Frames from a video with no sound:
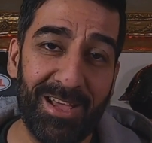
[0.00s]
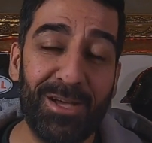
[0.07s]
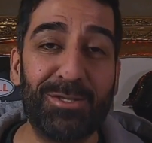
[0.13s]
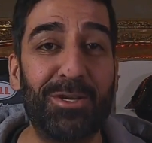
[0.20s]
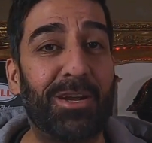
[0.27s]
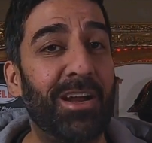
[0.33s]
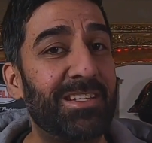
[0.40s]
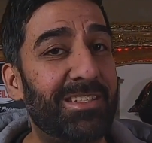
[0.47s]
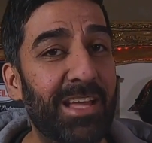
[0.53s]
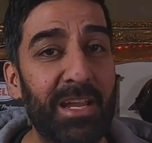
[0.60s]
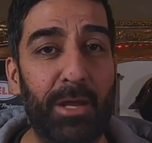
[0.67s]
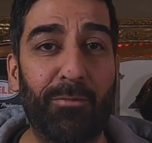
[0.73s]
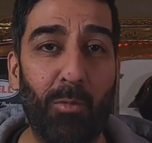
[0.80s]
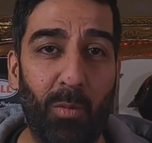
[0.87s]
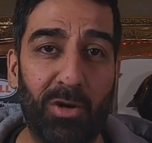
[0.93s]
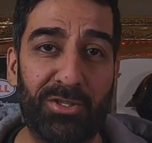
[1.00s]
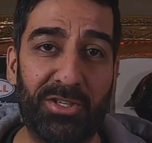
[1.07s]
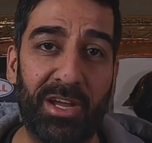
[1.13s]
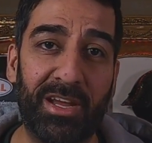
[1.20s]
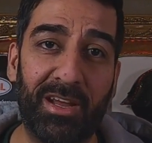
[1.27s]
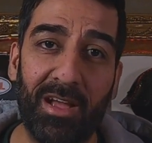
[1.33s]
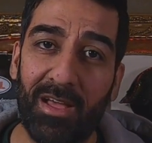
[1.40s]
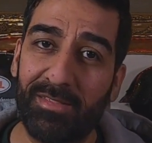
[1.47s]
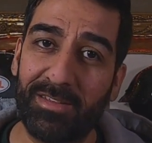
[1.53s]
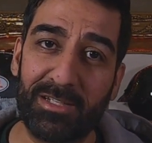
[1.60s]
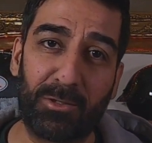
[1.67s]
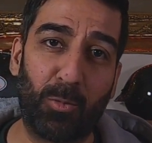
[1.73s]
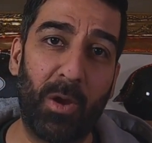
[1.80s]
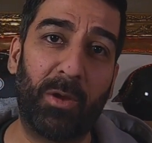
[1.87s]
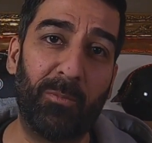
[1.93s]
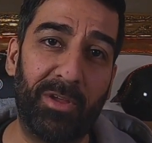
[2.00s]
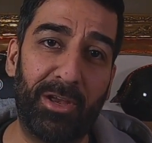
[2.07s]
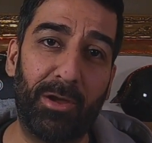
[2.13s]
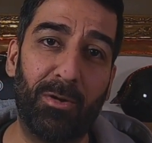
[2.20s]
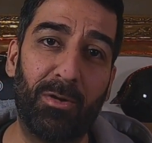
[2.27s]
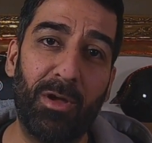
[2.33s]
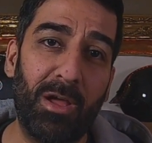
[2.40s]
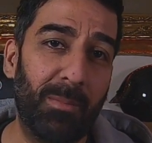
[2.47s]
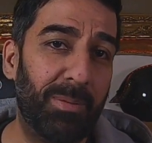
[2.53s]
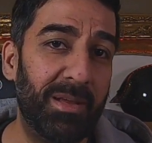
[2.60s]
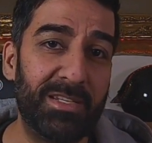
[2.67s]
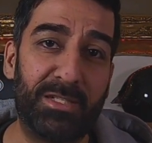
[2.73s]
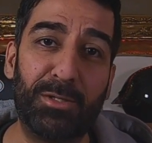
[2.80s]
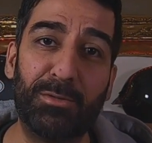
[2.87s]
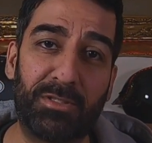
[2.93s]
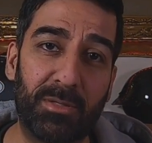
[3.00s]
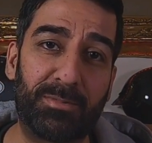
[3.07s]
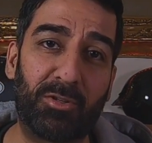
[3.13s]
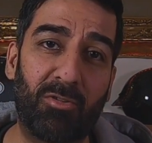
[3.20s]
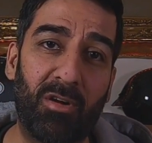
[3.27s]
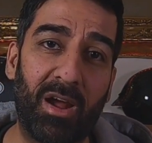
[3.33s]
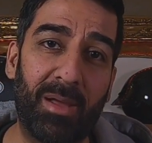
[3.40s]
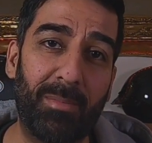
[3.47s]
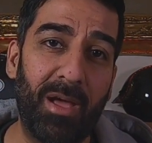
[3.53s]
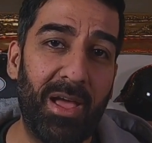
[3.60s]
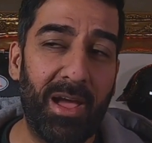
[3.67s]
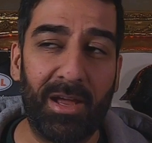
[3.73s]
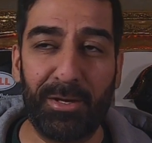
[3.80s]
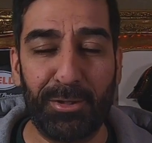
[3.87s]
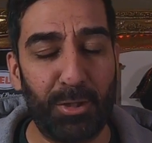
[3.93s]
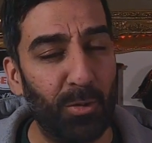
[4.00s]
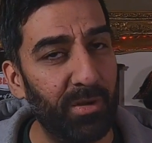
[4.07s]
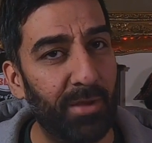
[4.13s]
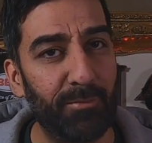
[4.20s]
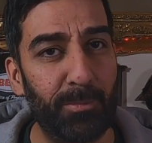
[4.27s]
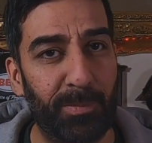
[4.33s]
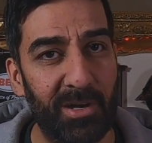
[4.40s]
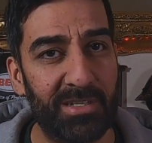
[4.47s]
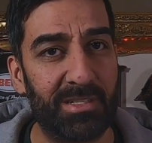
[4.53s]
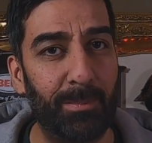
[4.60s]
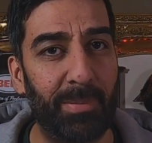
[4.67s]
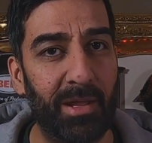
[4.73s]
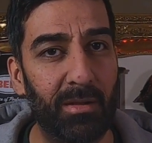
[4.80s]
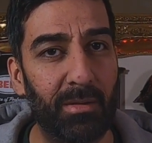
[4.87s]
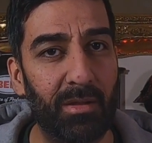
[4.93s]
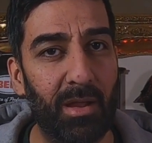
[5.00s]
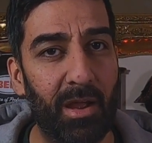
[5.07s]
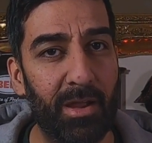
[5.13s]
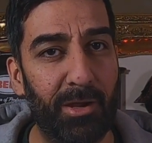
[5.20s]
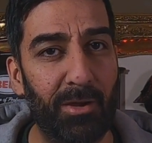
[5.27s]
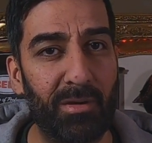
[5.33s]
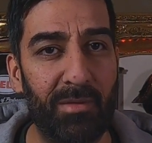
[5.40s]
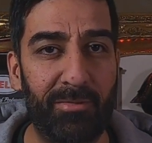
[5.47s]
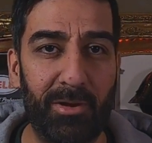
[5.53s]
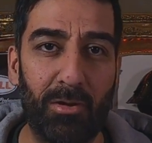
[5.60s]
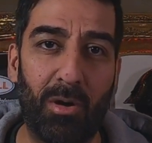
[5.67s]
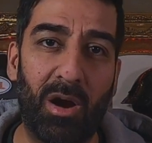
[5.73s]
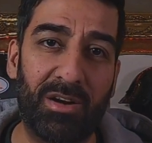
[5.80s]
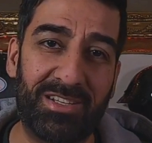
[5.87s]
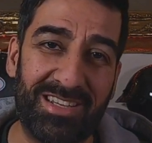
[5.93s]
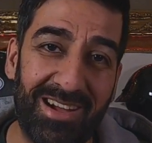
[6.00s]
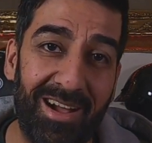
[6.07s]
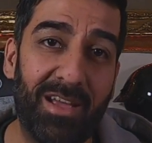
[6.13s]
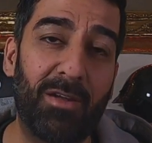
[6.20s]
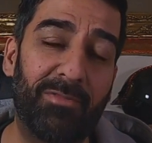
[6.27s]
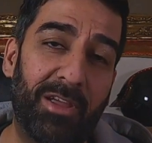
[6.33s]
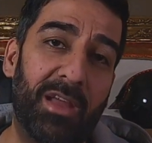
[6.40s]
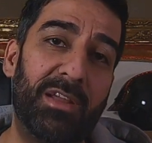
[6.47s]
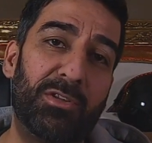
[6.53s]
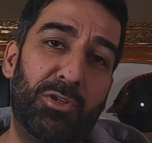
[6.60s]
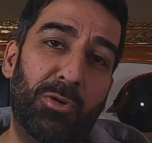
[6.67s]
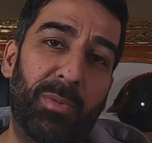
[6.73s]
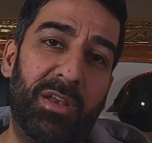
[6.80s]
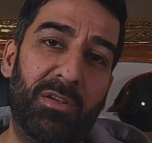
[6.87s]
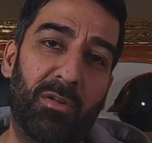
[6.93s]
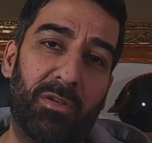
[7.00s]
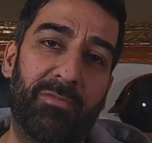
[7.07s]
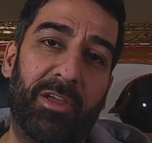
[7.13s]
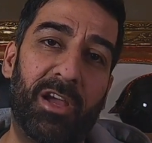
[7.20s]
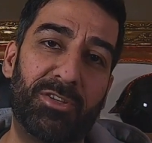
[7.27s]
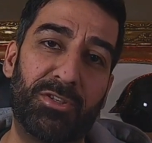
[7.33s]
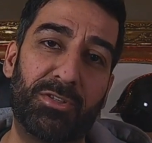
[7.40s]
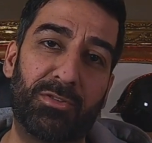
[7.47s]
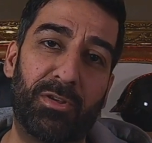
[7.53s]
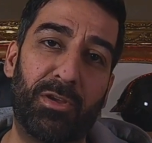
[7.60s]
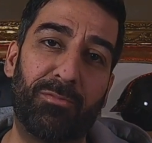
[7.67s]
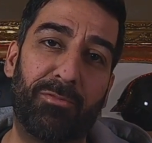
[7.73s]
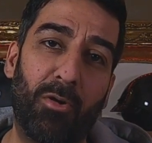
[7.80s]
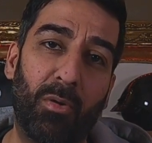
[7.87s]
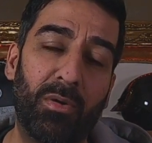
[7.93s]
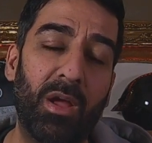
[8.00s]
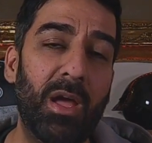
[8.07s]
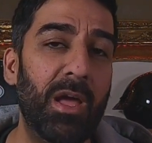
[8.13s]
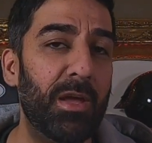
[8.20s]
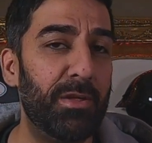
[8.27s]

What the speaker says: So guys, thank you for watching this quick video. Please do subscribe, and you don't have to press the bell icon if you are tired of getting too many notifications on your phone.